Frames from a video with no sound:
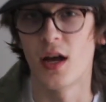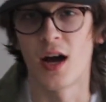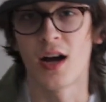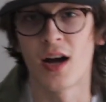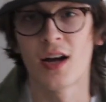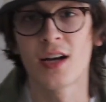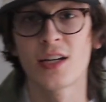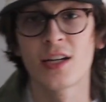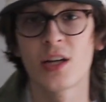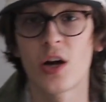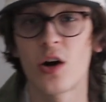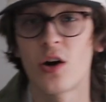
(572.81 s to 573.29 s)

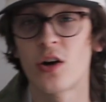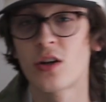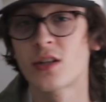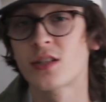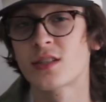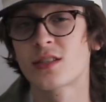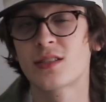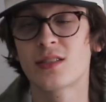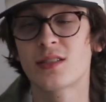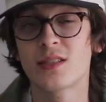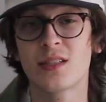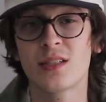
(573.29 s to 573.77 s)
I
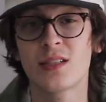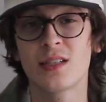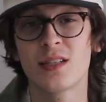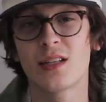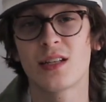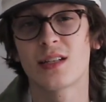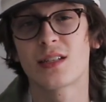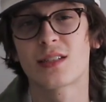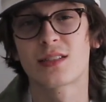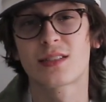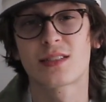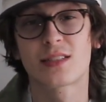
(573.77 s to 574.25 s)
honestly
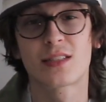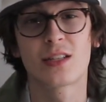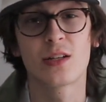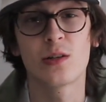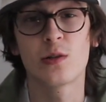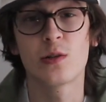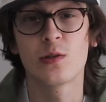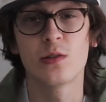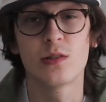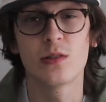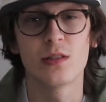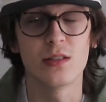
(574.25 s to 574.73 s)

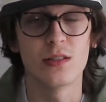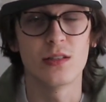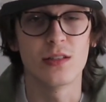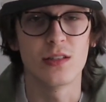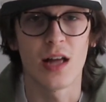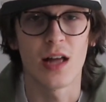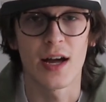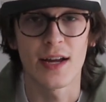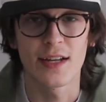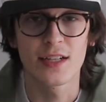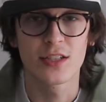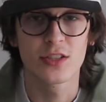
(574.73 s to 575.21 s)
still
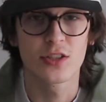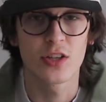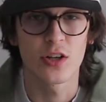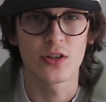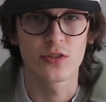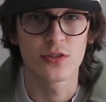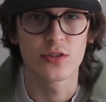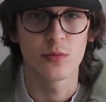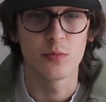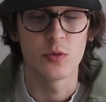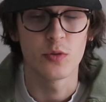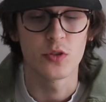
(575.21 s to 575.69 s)
like
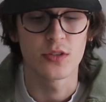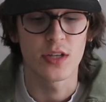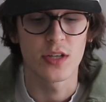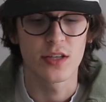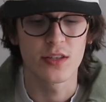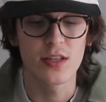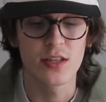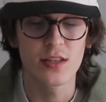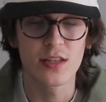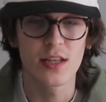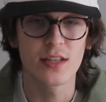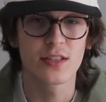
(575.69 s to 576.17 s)
Chelsea boots. I
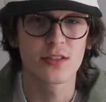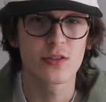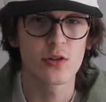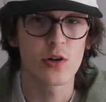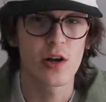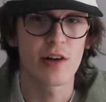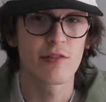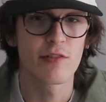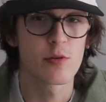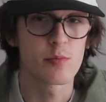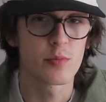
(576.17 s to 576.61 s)
think they still have a